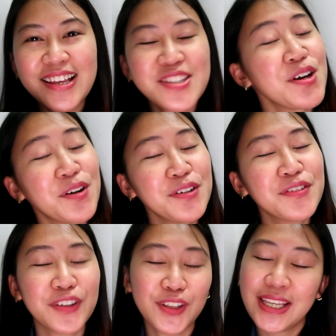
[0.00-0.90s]
So
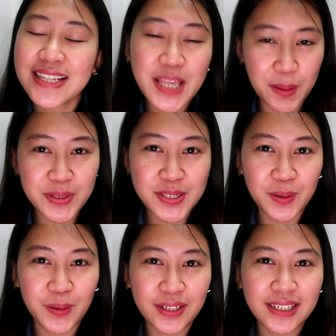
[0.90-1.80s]
for today's
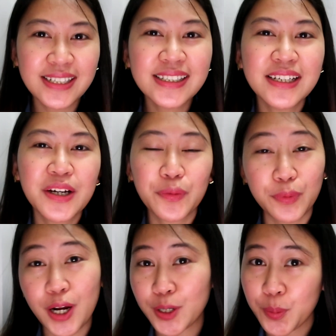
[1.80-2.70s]
episode,
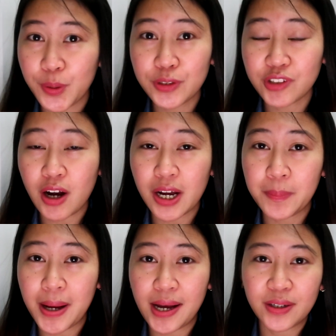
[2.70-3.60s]
we are going to talk
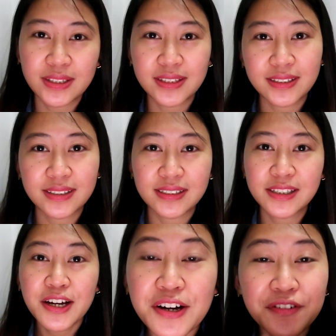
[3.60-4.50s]
about the
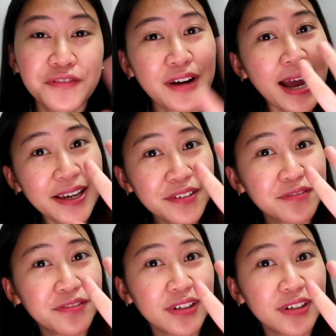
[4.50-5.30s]
5